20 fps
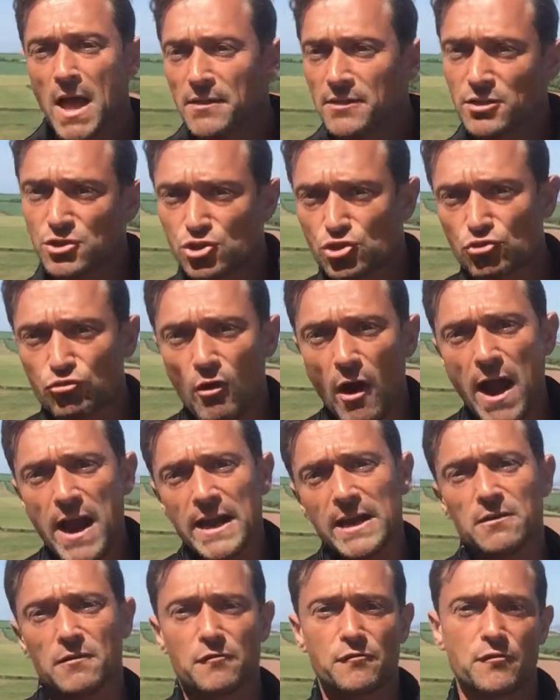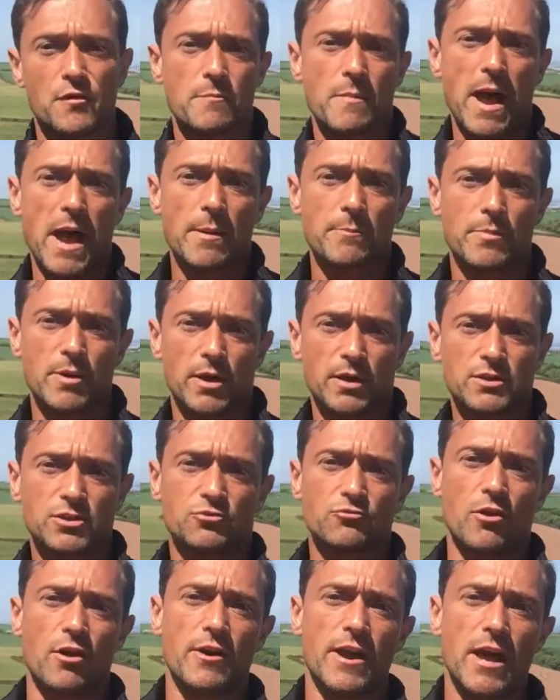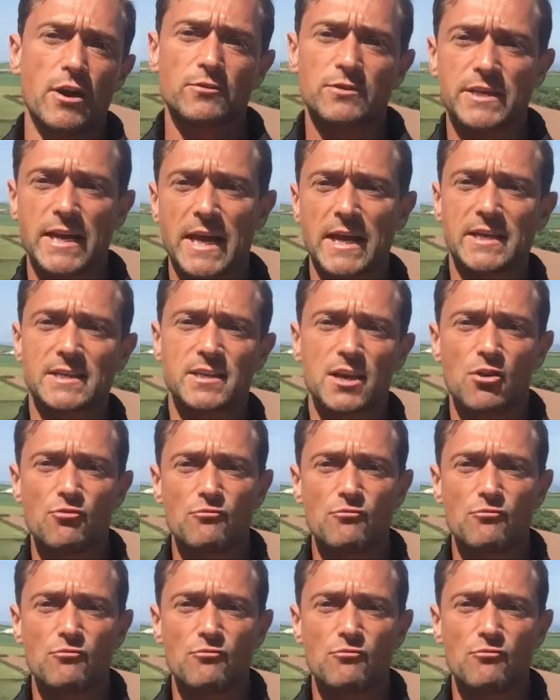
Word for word: The train from Hamburg to Gronau takes